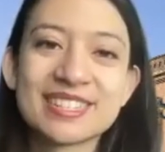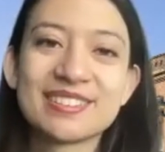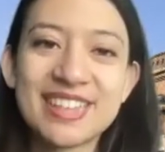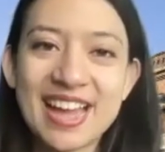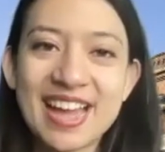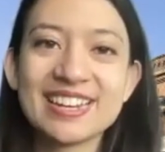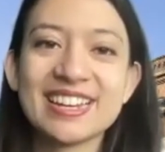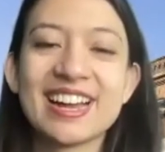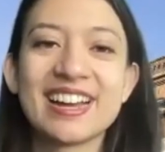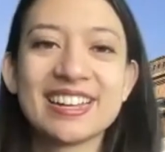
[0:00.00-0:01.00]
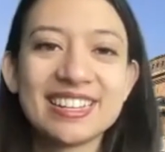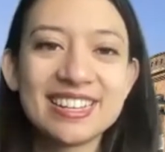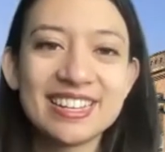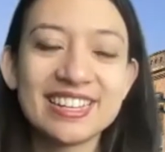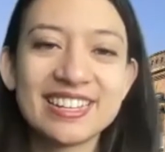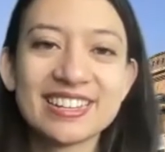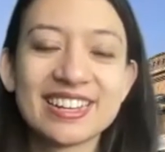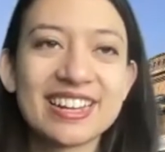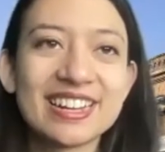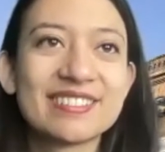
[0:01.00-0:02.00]
dad, he
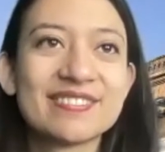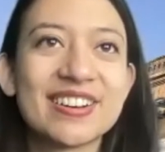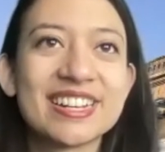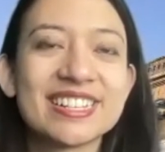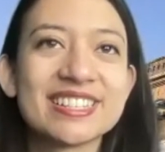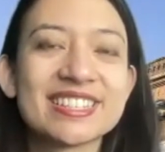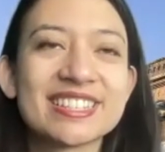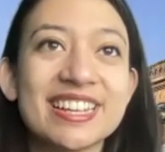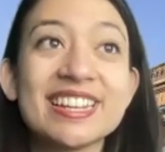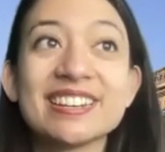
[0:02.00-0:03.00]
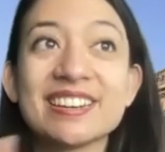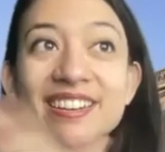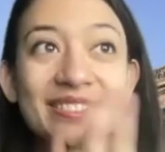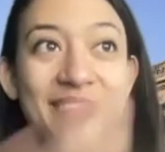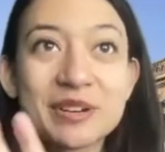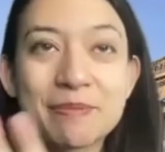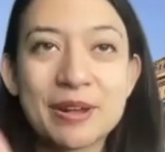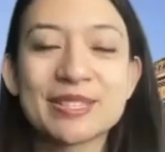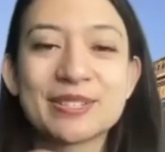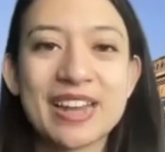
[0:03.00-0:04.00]
grew up
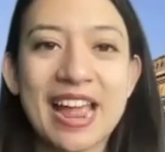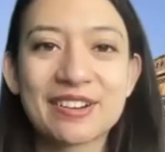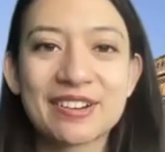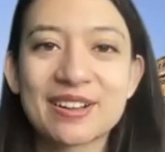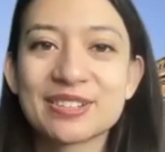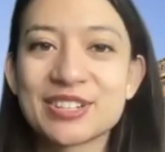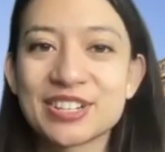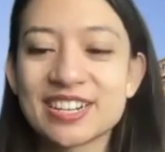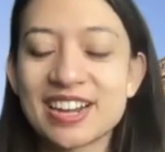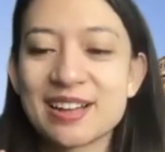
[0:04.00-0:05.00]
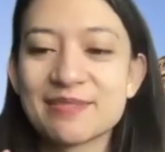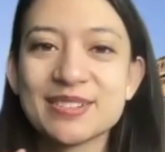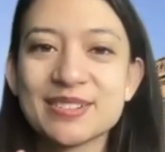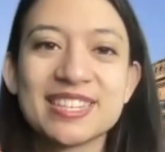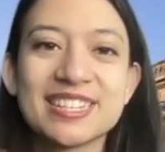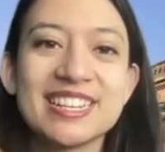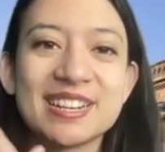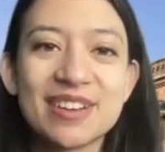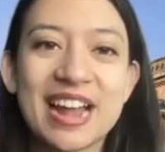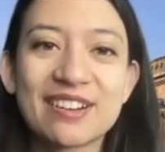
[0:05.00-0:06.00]
also in agriculture. He was the dean
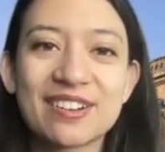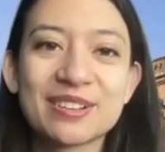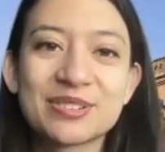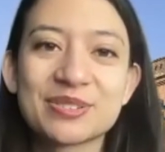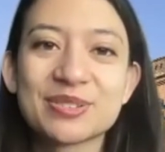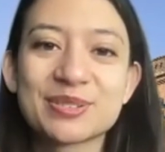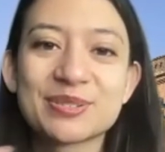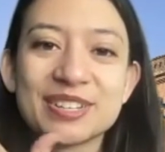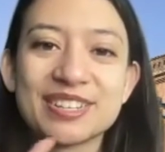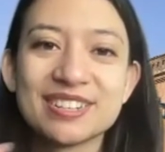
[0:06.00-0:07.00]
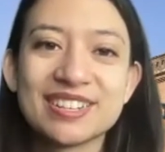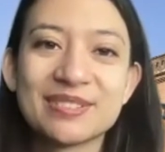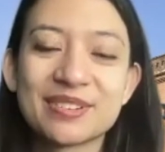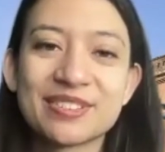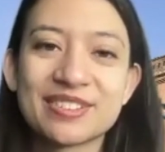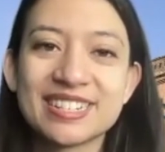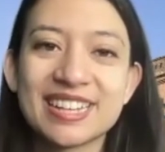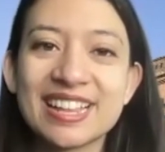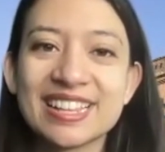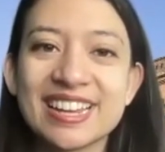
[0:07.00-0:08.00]
of an agricultural school in northern
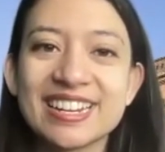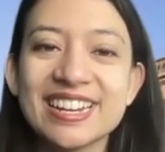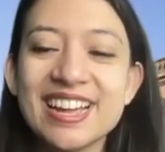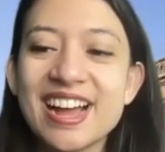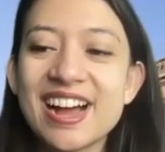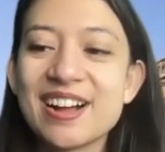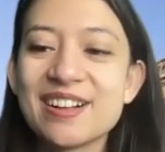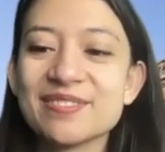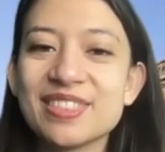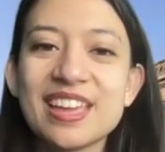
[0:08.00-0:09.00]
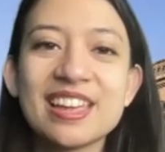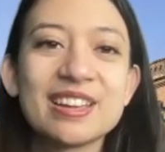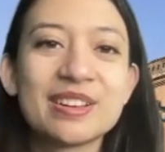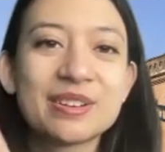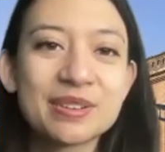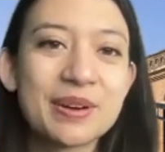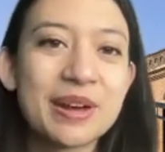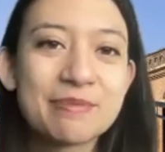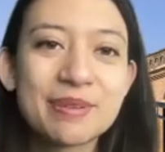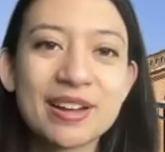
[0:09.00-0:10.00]
Thailand. They grew up